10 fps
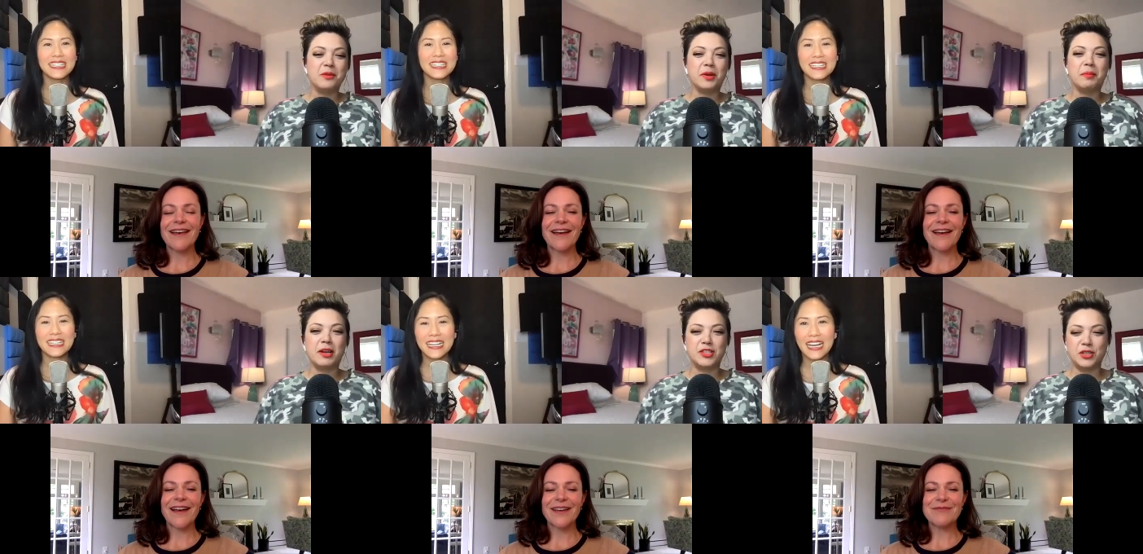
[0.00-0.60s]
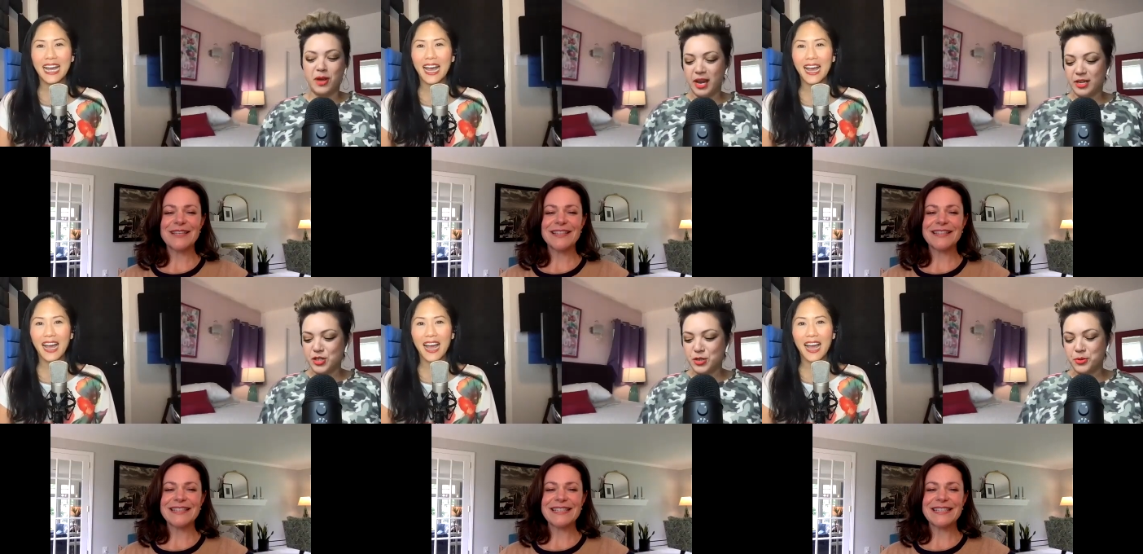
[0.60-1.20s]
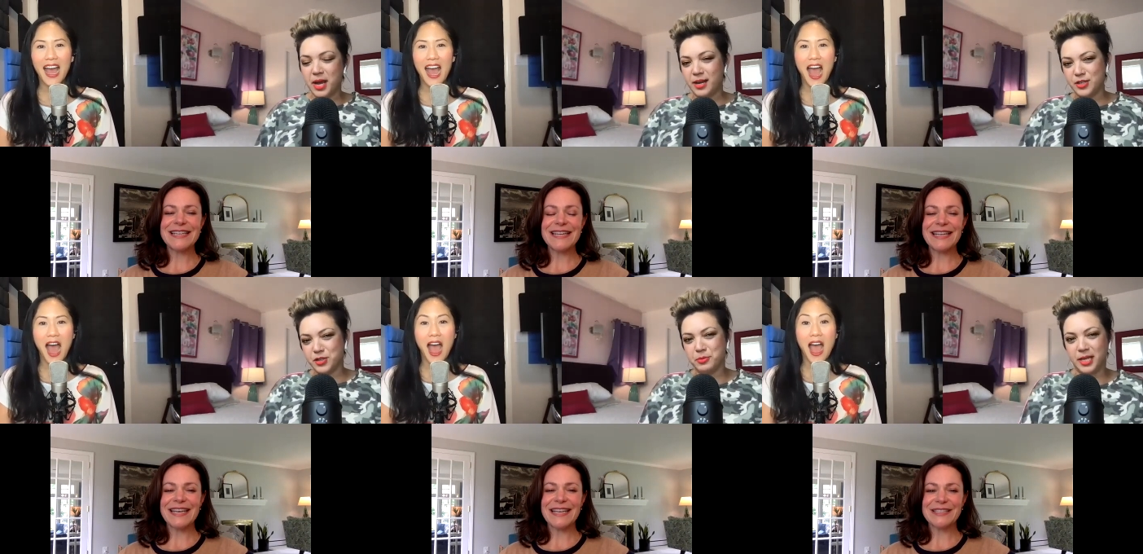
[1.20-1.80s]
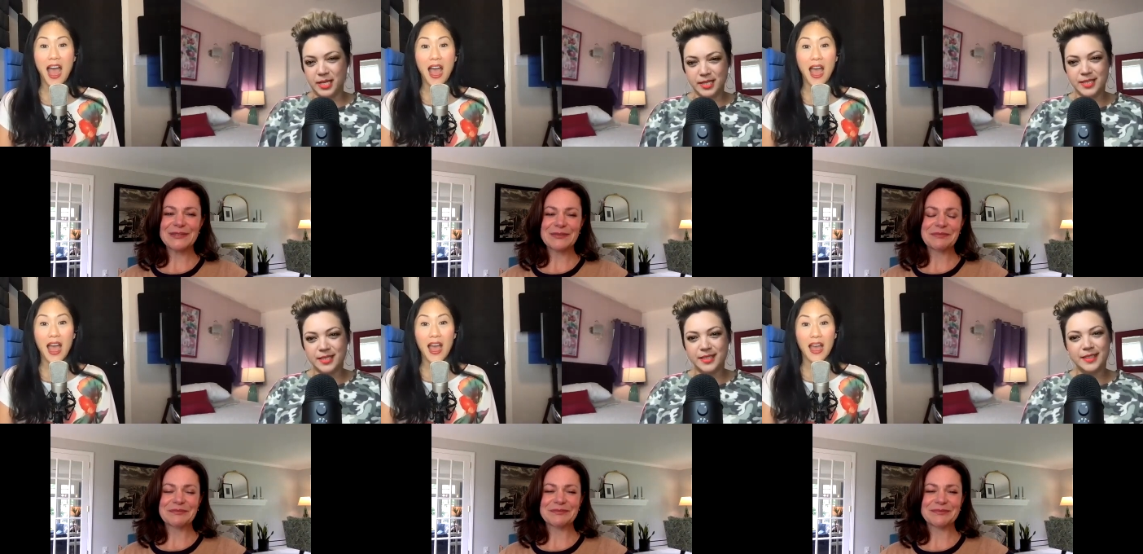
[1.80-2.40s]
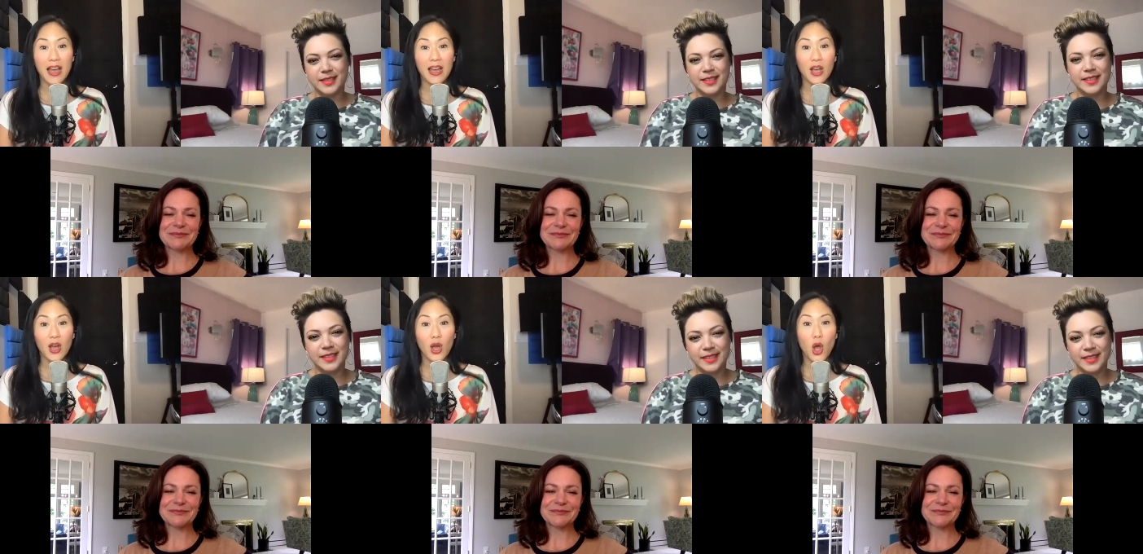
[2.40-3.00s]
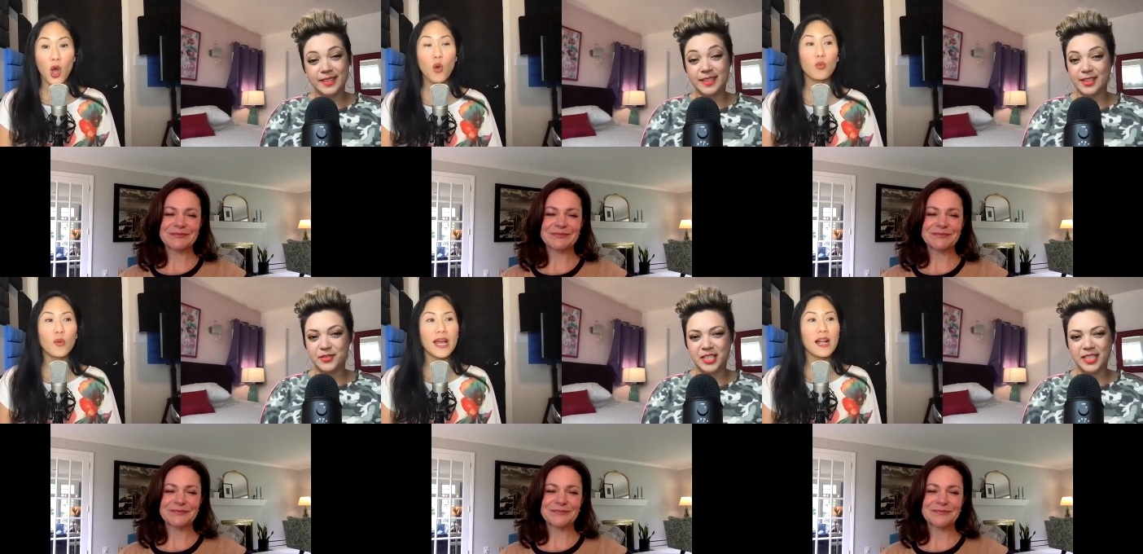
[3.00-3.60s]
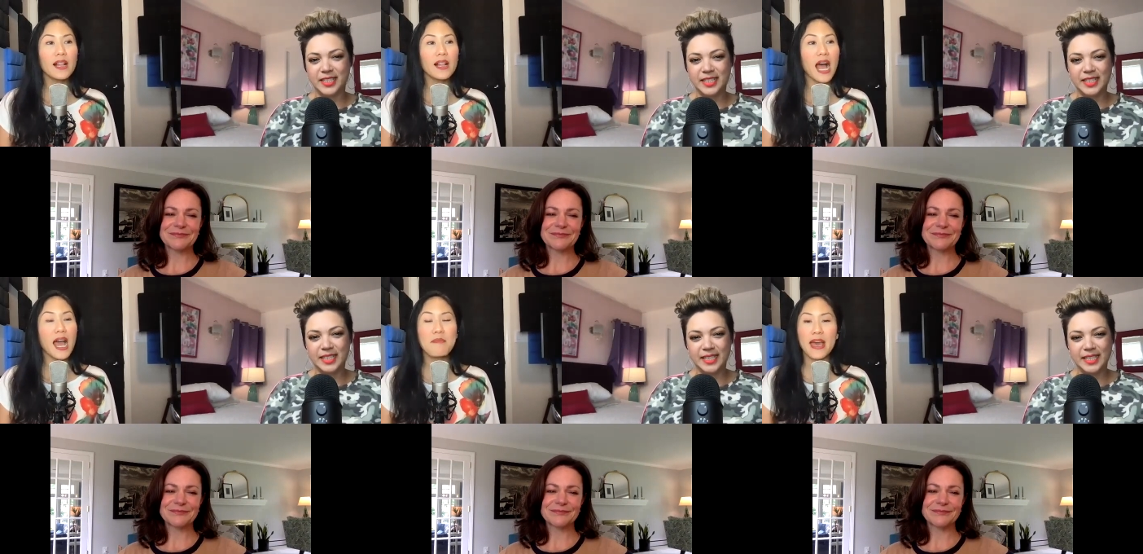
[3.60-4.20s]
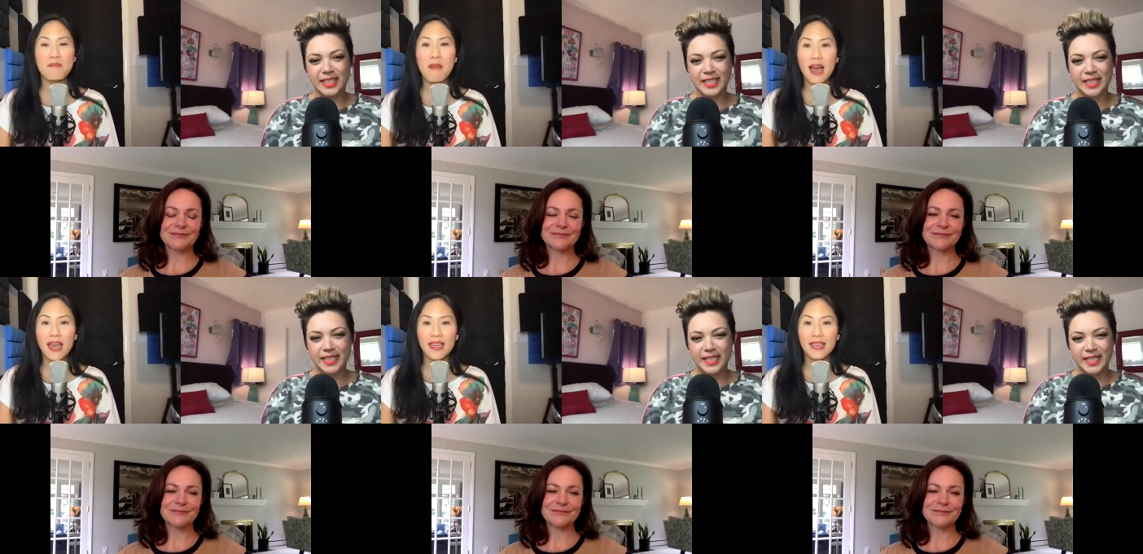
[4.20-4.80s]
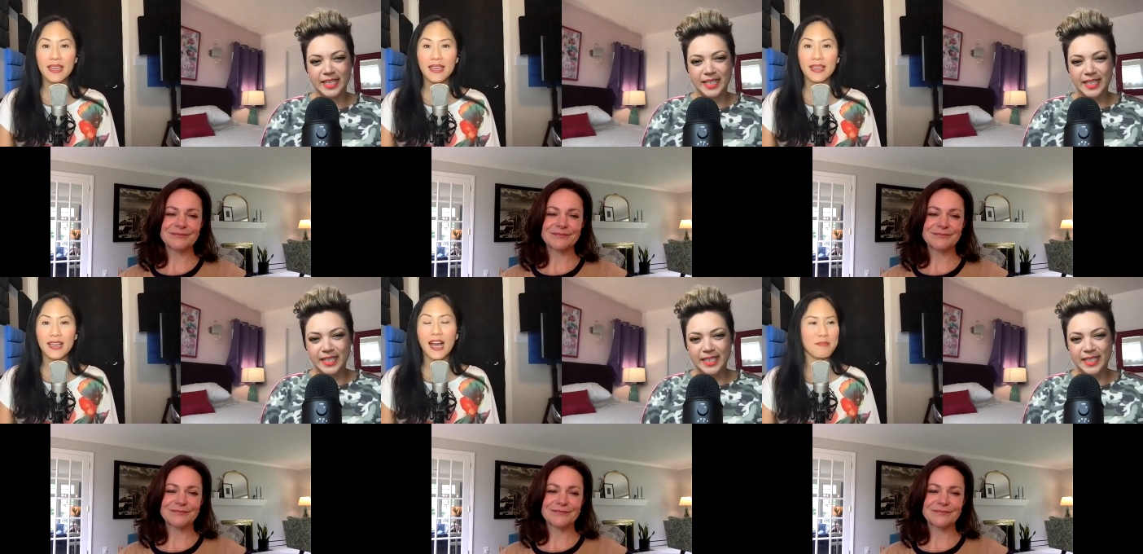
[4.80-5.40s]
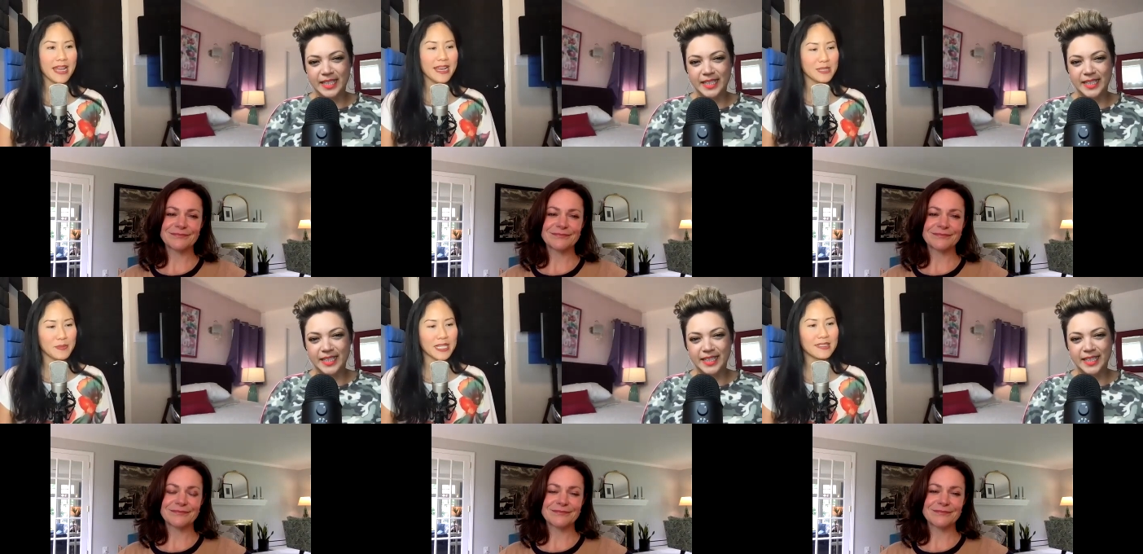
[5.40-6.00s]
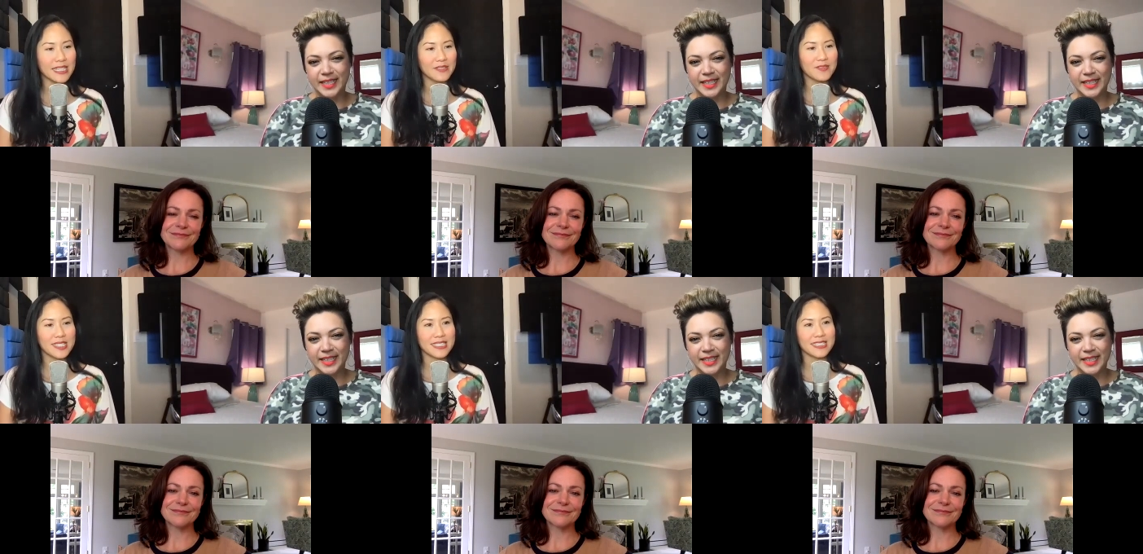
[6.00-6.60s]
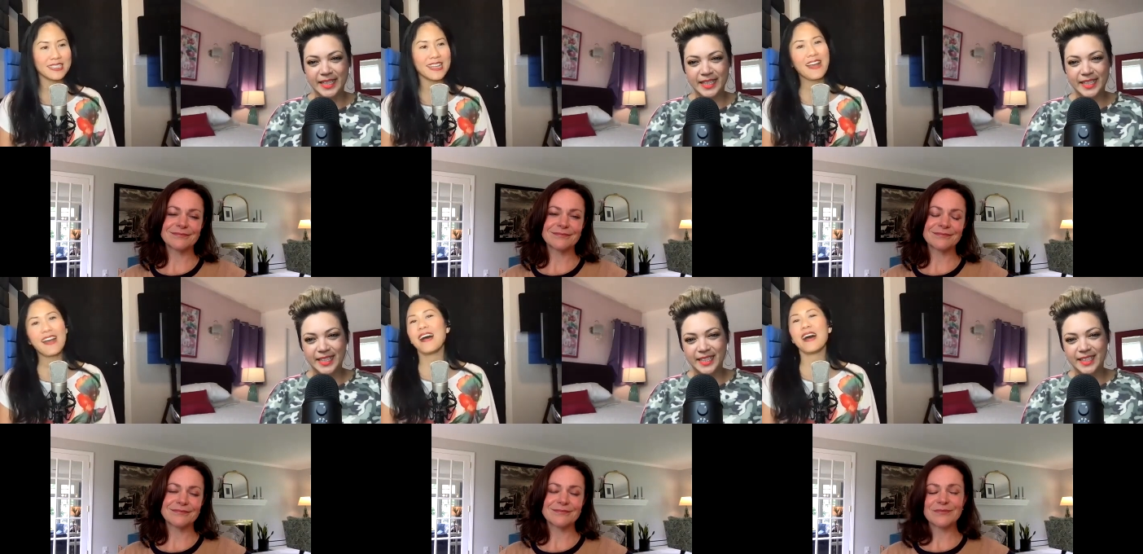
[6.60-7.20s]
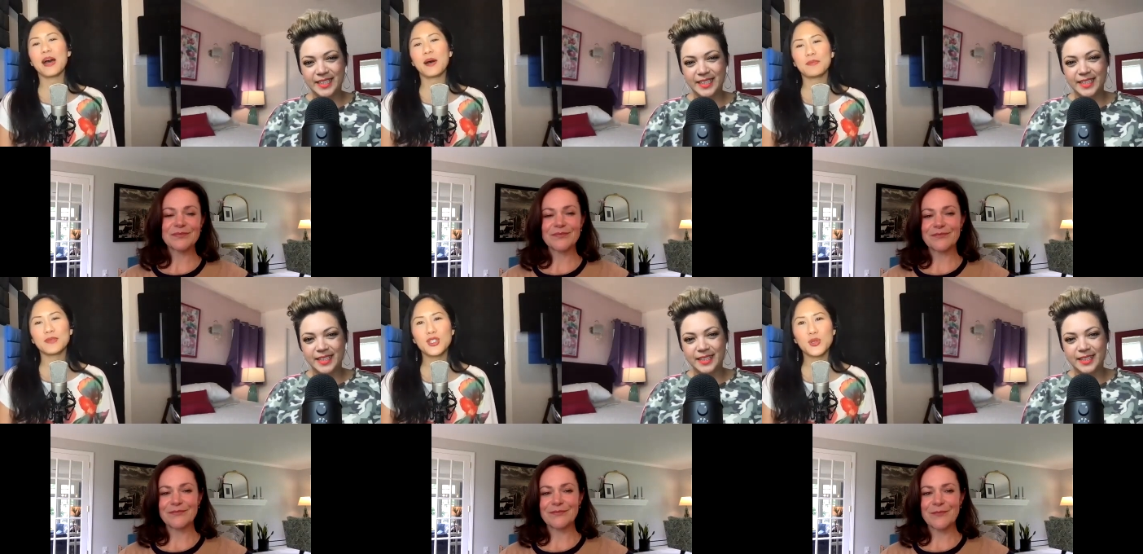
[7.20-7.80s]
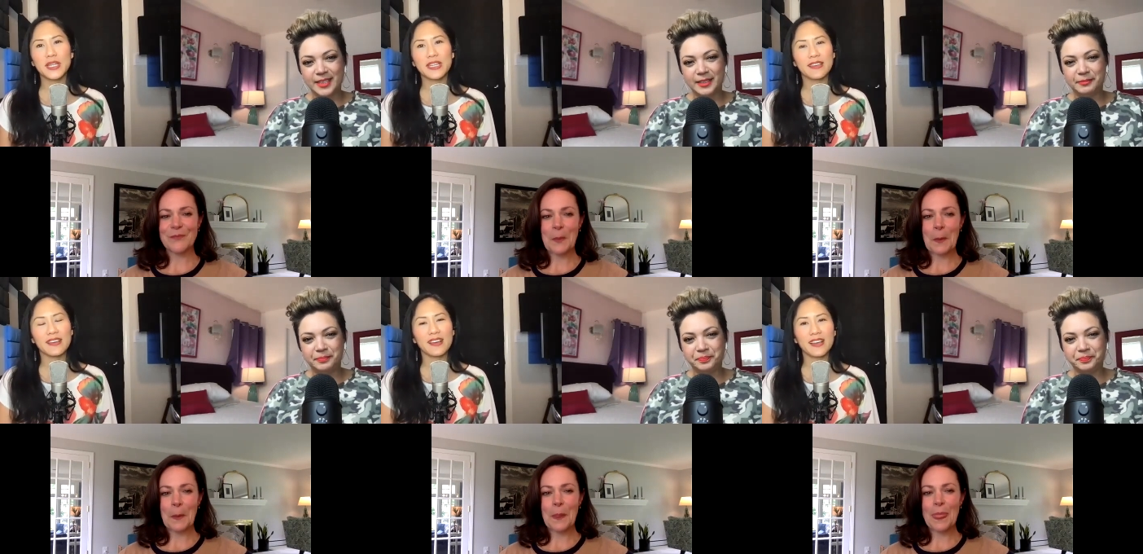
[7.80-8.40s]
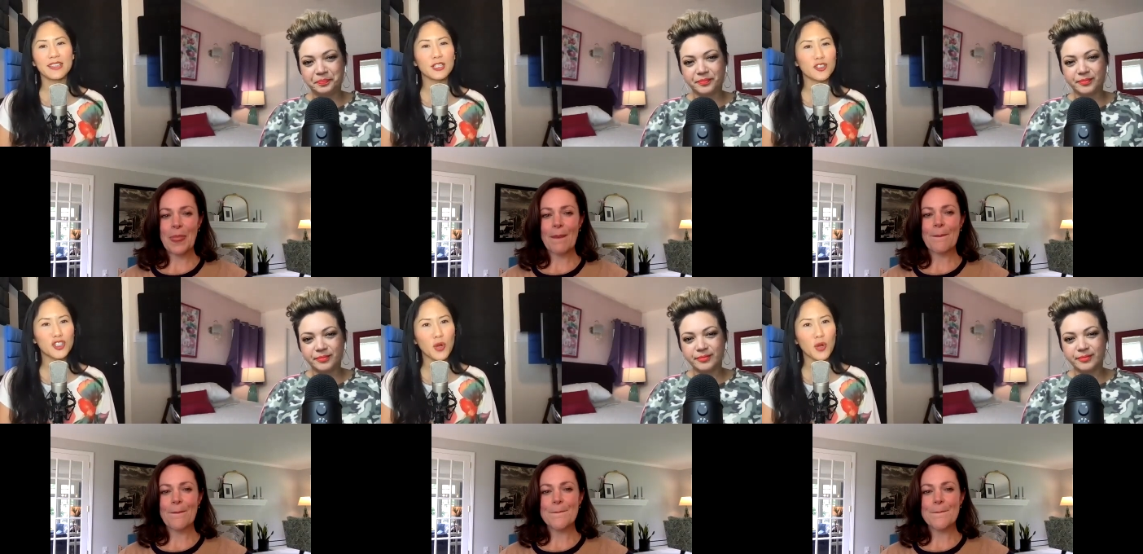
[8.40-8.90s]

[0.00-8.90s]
Speaker 1: what
Speaker 2: about you? How did you how did you meet?
Speaker 1: Oh, well, I met my I met my husband, Clifton, um, doing a little show